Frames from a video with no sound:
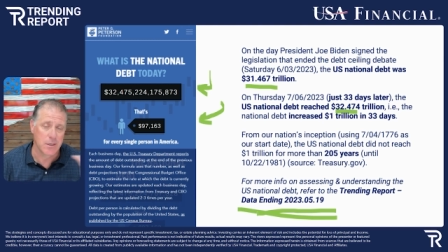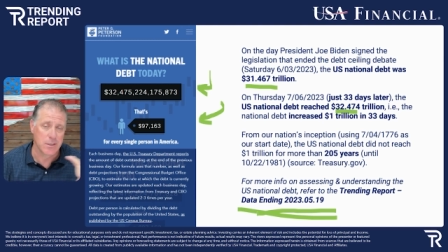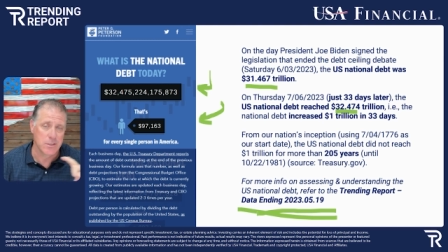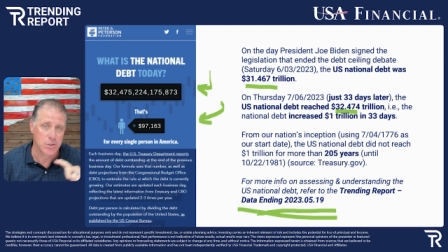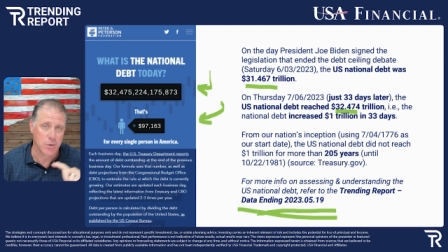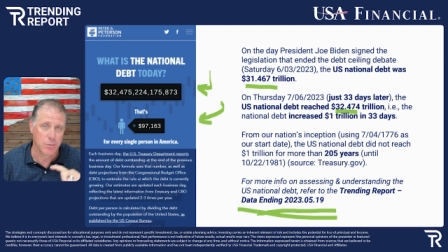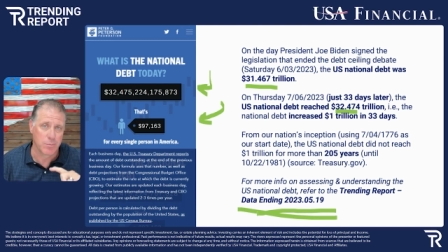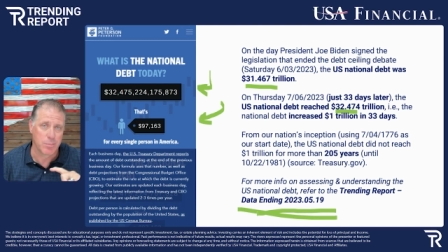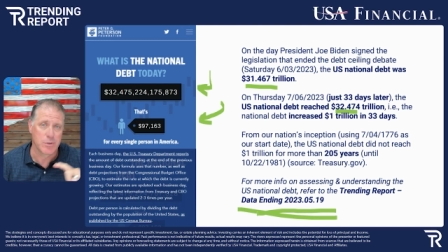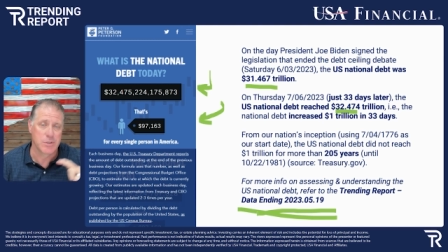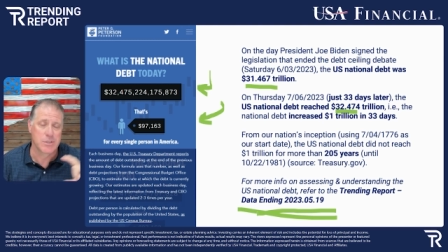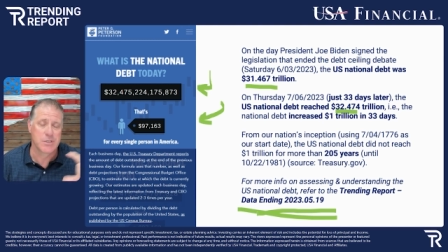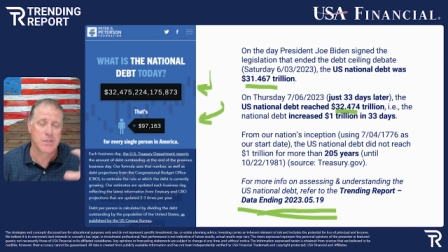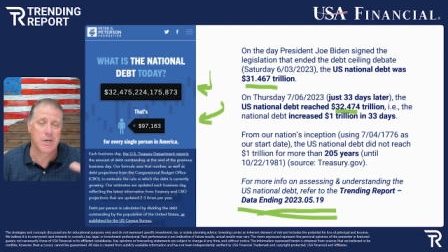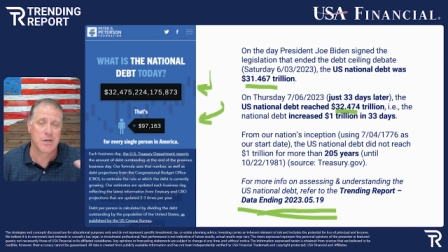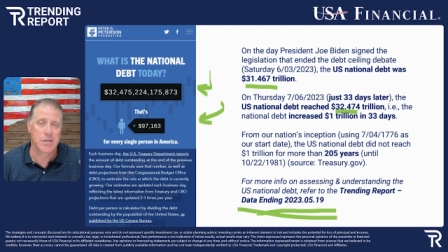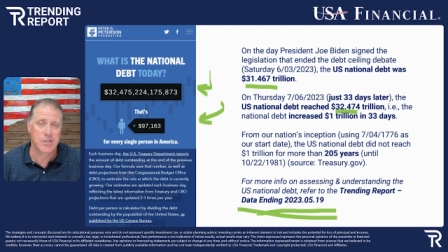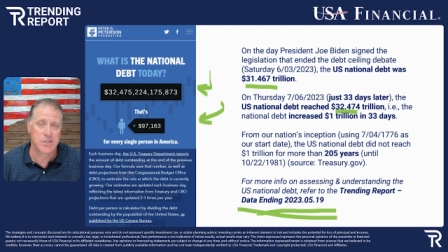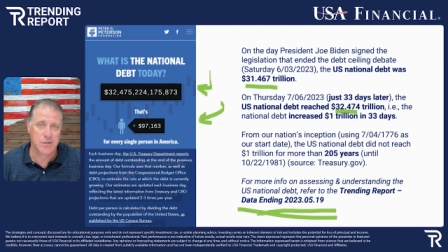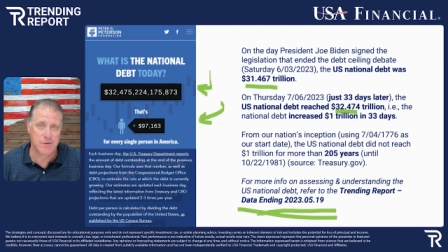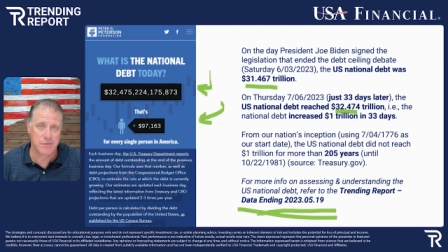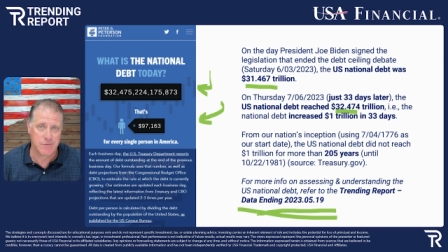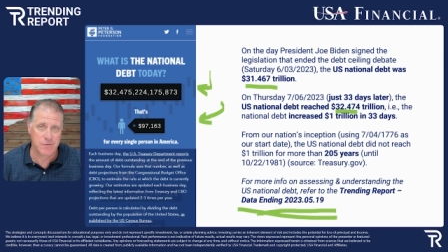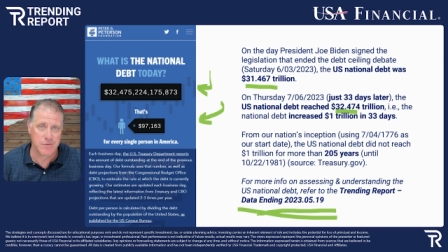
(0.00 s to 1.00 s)
So
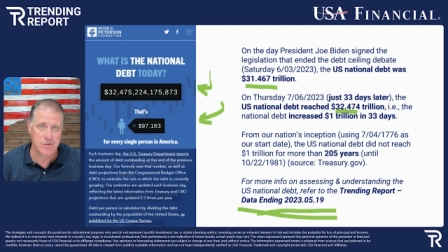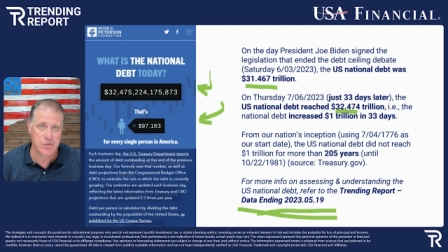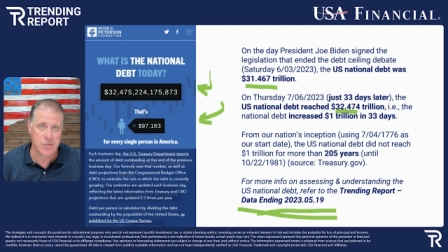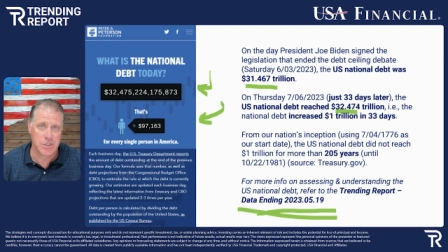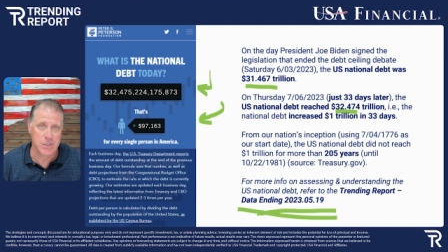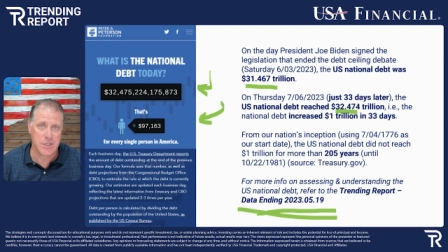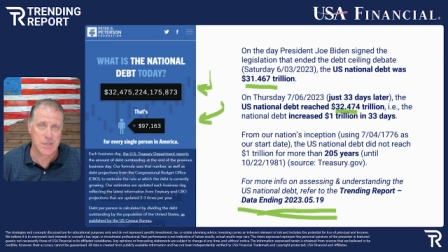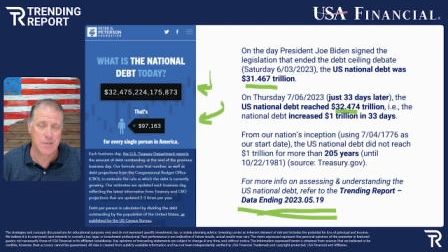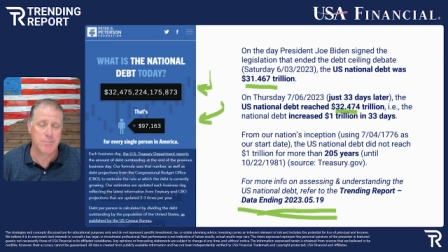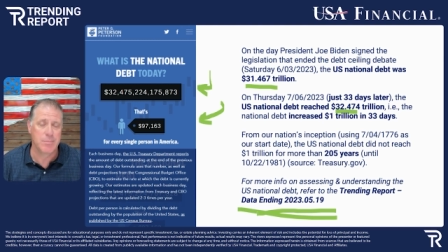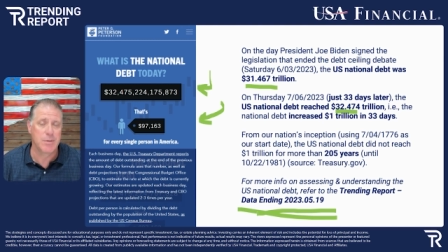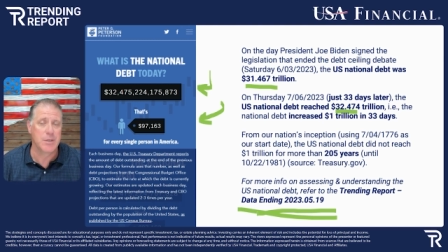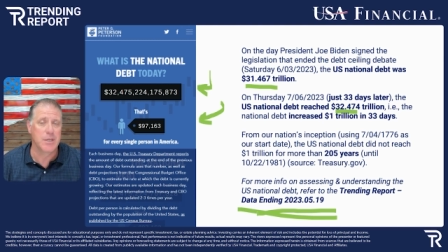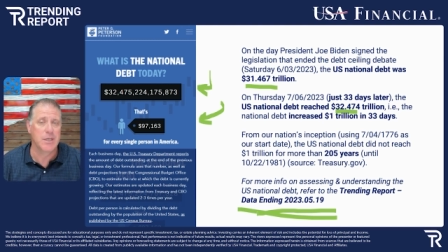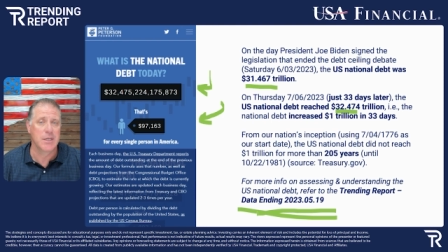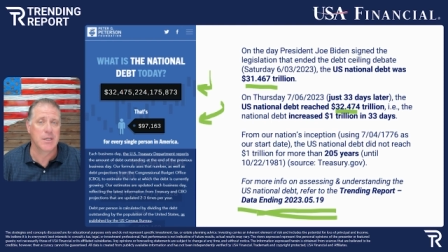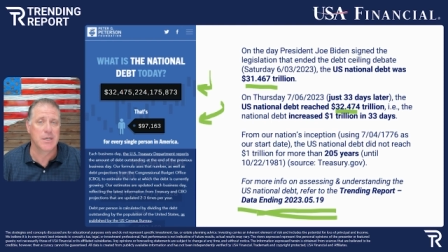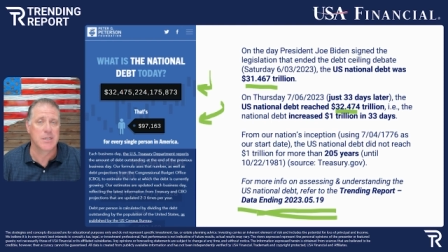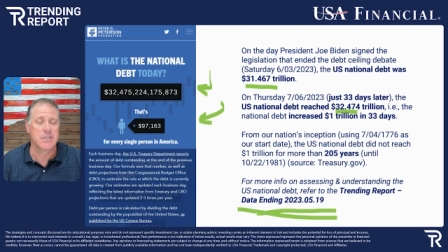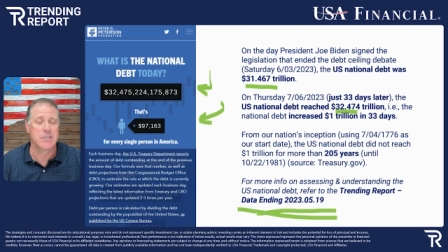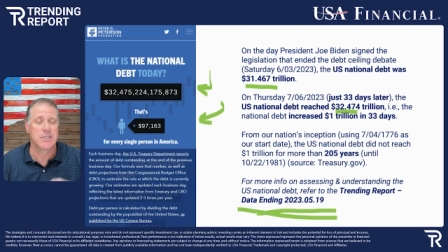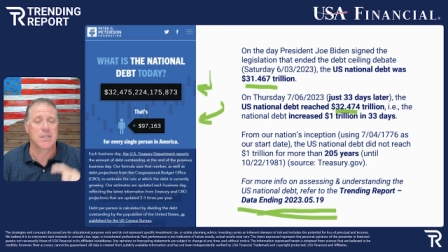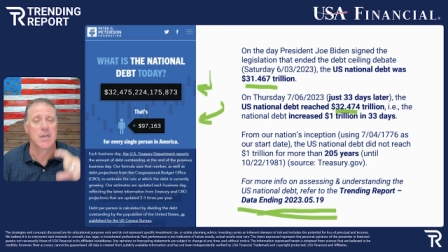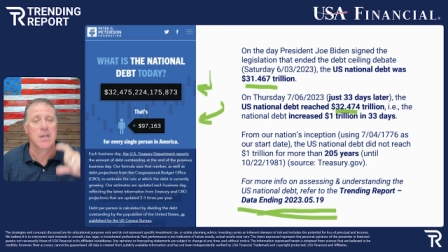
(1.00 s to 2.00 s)
percentage of GDP,
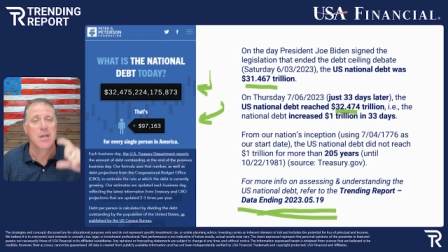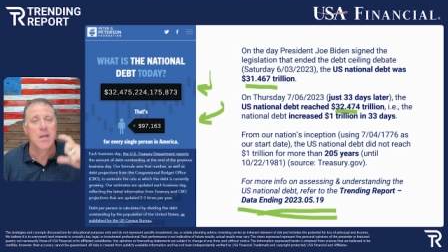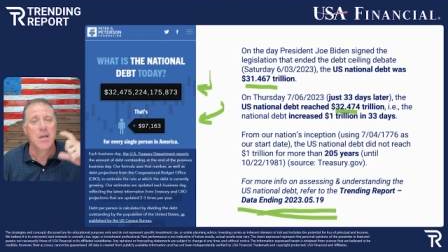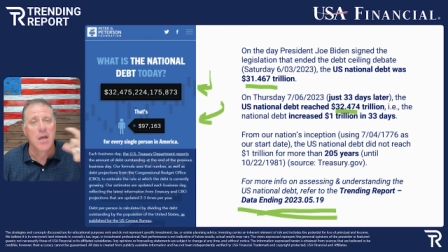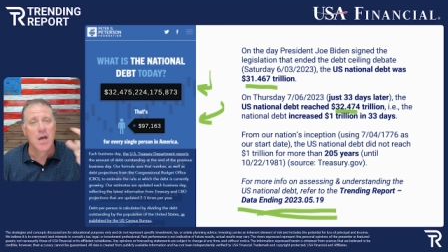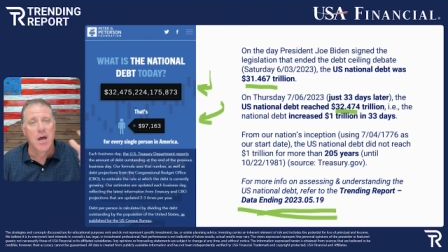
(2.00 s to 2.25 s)
and is it